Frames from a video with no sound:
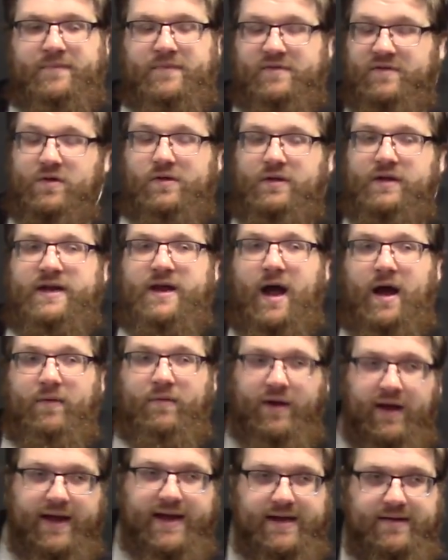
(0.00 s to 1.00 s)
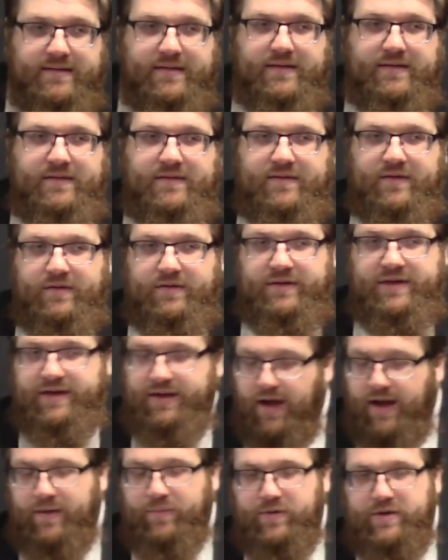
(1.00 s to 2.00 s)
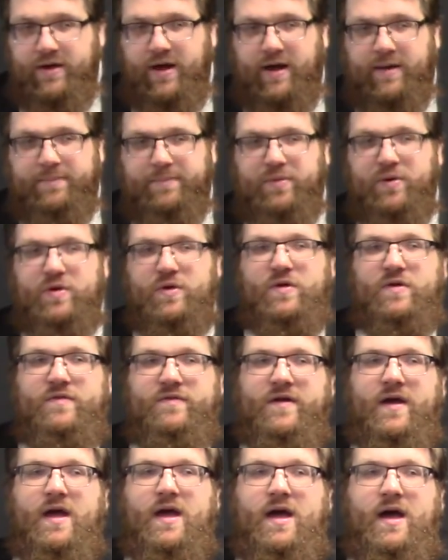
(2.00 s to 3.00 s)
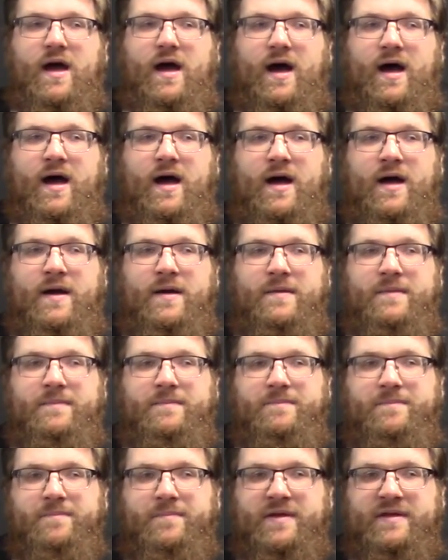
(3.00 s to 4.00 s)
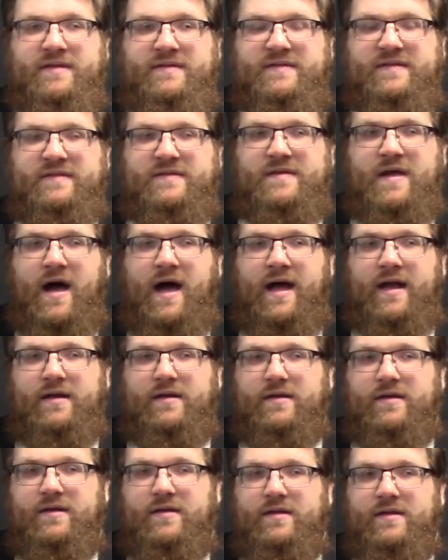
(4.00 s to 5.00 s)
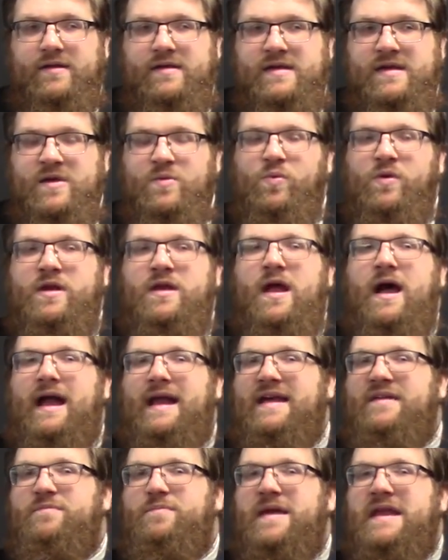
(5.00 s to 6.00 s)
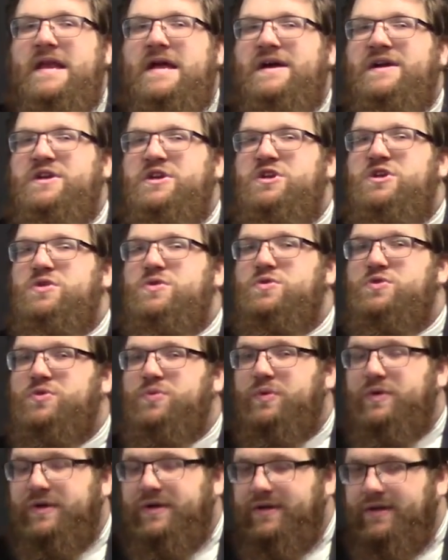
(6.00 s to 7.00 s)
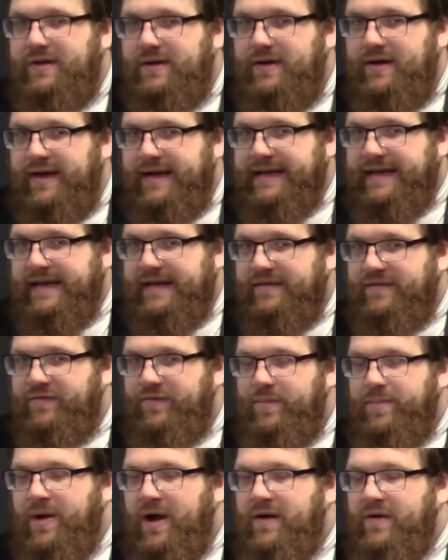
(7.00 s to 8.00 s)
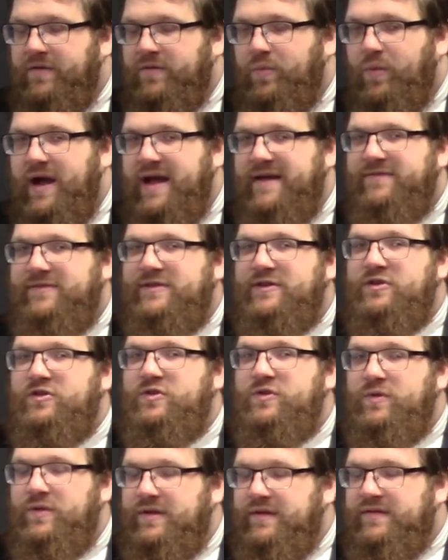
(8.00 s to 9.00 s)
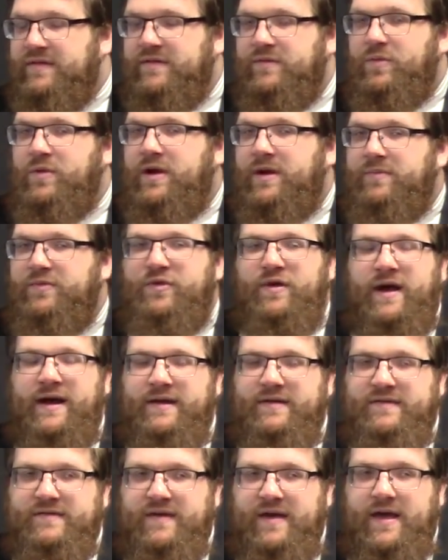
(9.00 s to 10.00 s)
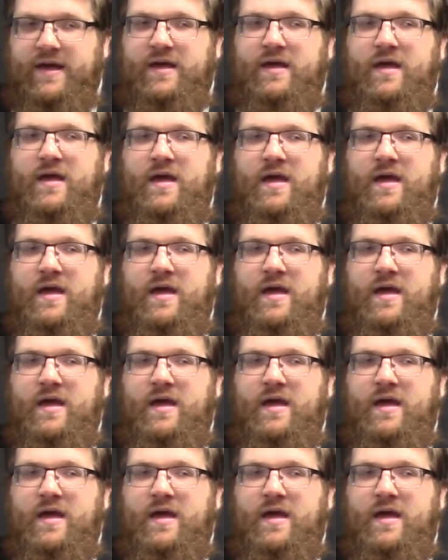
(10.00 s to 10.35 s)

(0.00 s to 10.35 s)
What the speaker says: Certainly not right. Certainly God would not approve. But this is not, it would not have been unusual, I guess, for Potiphar's wife to do this, is what I'm trying to say.